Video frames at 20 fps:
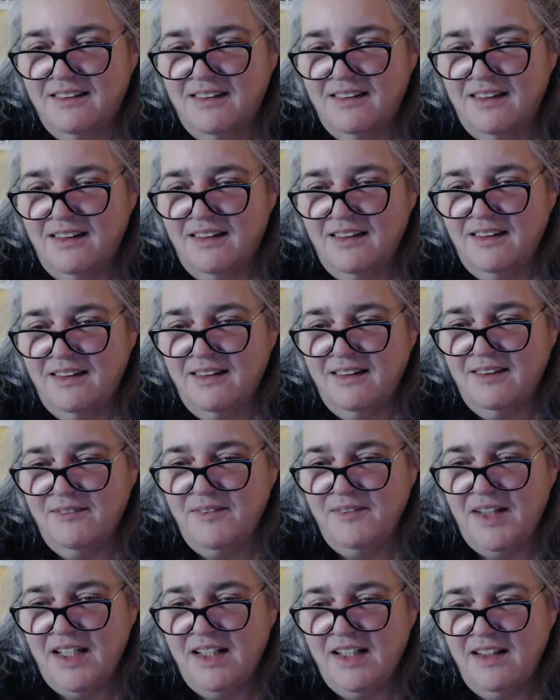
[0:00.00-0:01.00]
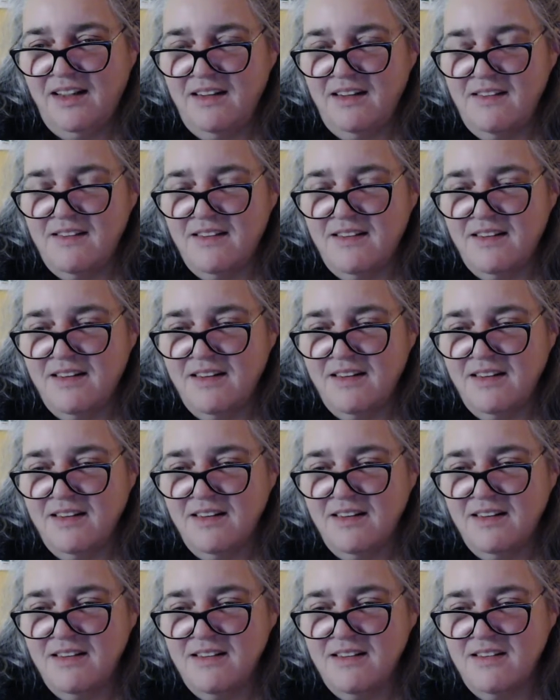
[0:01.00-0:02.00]
And this
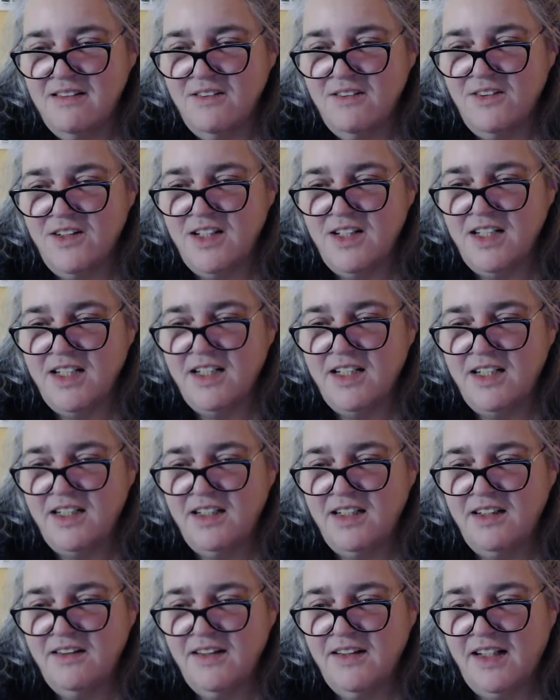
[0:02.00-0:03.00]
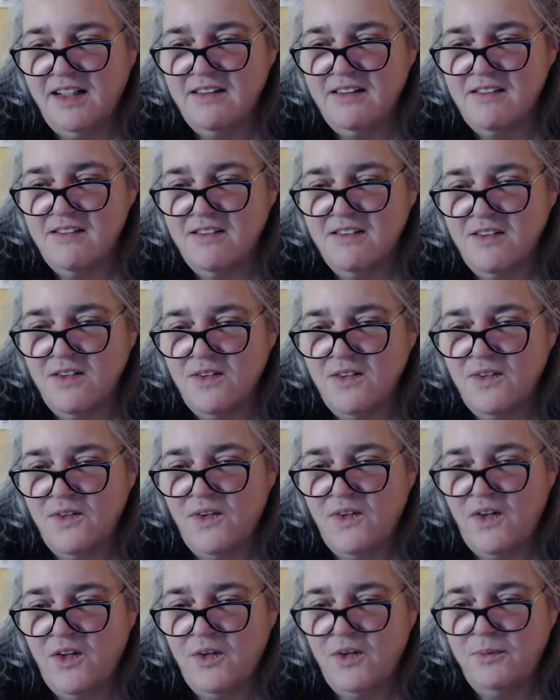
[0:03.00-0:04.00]
says, sorry to hear that, Sue.
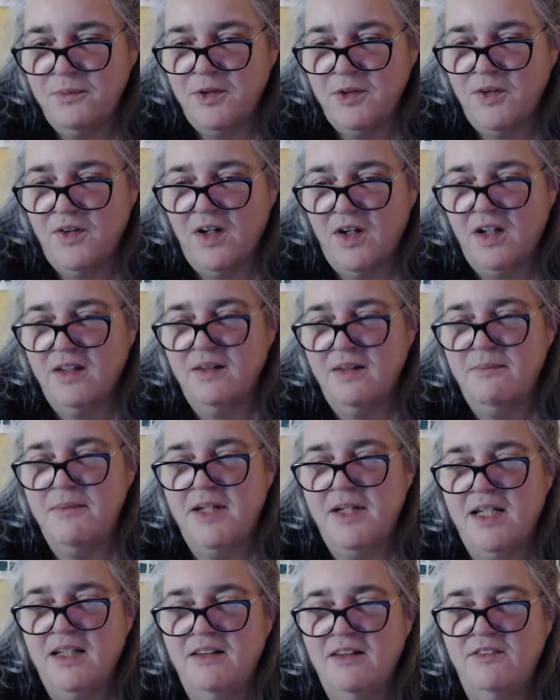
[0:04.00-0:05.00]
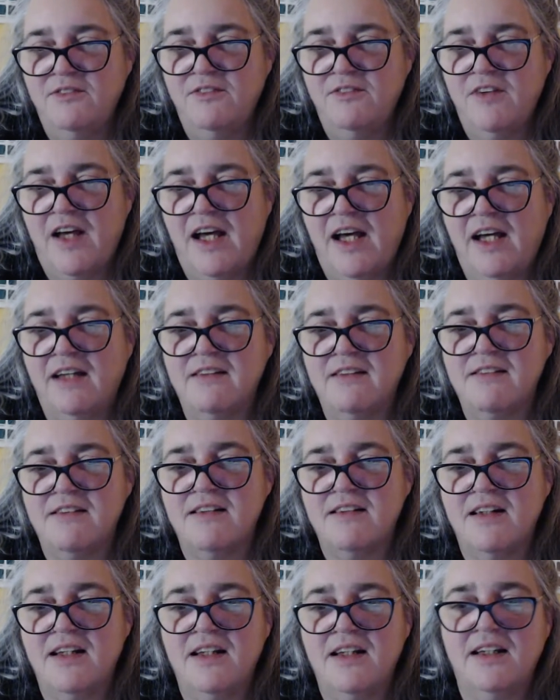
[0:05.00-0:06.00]
Hope you're on the mend fast
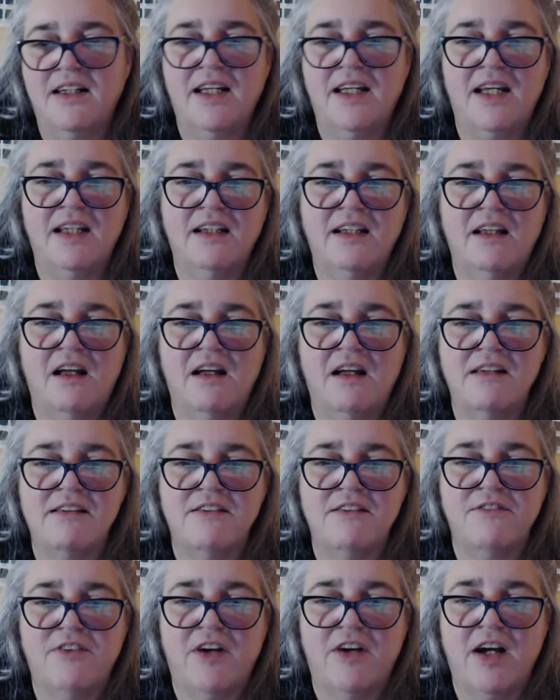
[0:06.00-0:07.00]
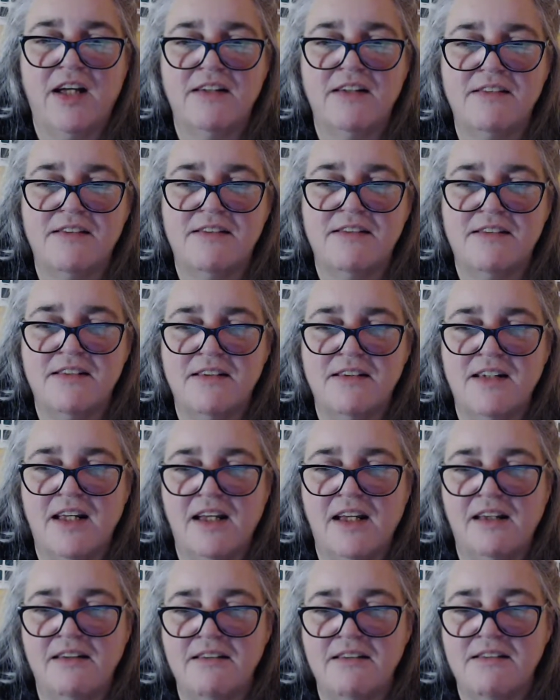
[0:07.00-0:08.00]
and get lots of rest.
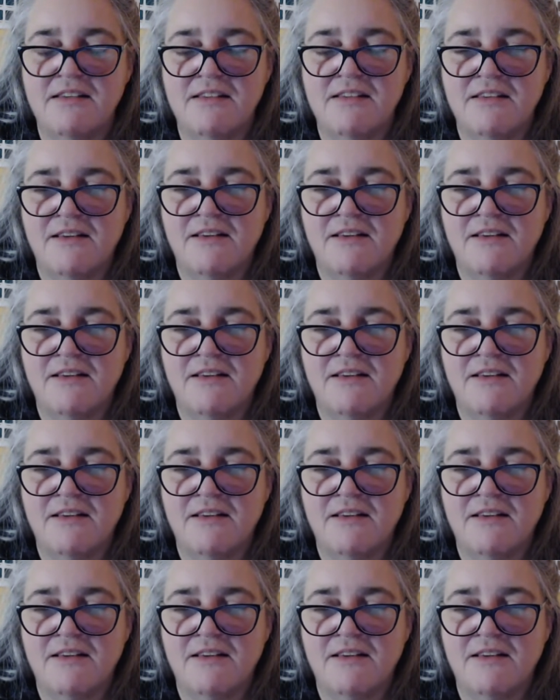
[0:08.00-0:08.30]
Yes.